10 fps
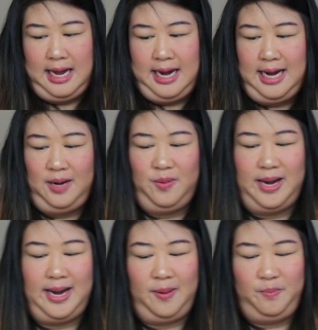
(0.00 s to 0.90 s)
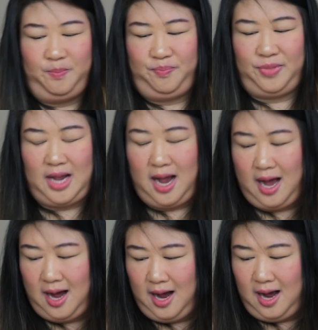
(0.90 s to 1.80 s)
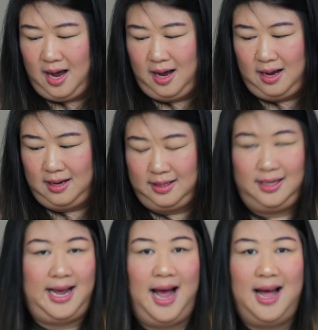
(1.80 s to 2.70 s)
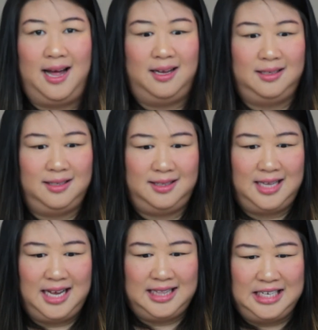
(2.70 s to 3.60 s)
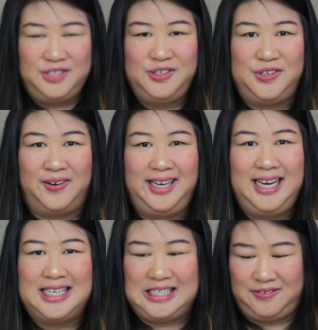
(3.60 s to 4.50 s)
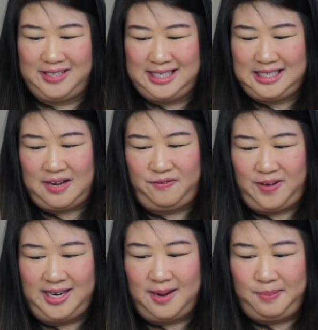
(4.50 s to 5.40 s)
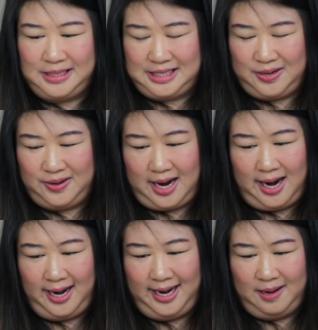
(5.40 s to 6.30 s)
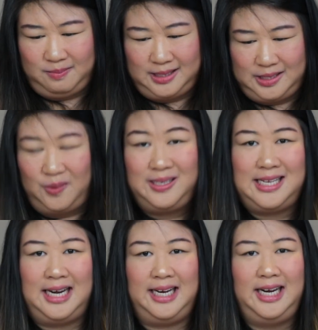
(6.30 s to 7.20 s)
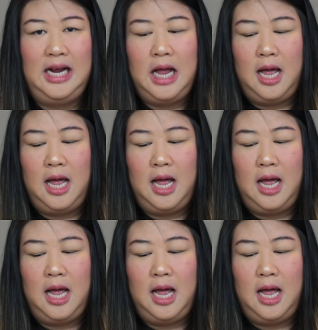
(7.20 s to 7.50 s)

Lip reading: Anyway, yeah. Thanks for joining us for this fun episode. I am so excited.